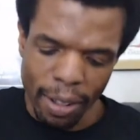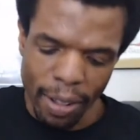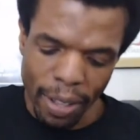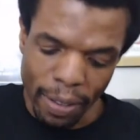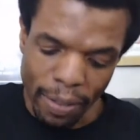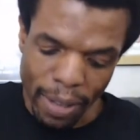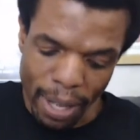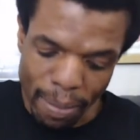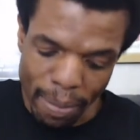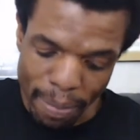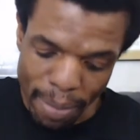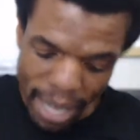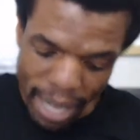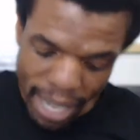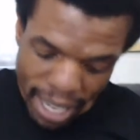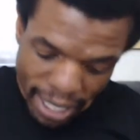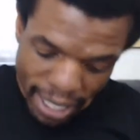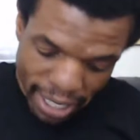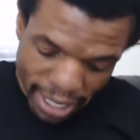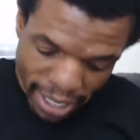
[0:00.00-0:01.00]
if I'm
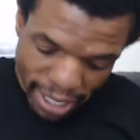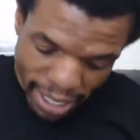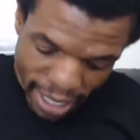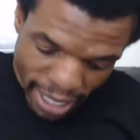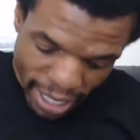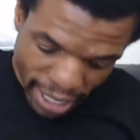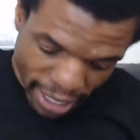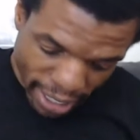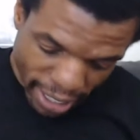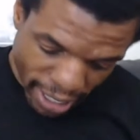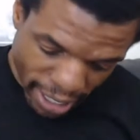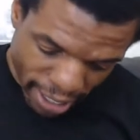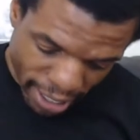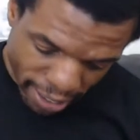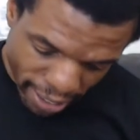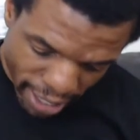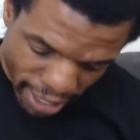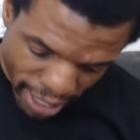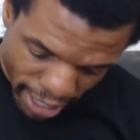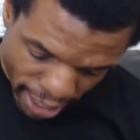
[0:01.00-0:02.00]
buying these things,
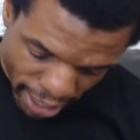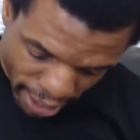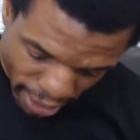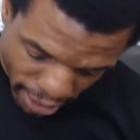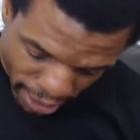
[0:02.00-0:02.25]
right,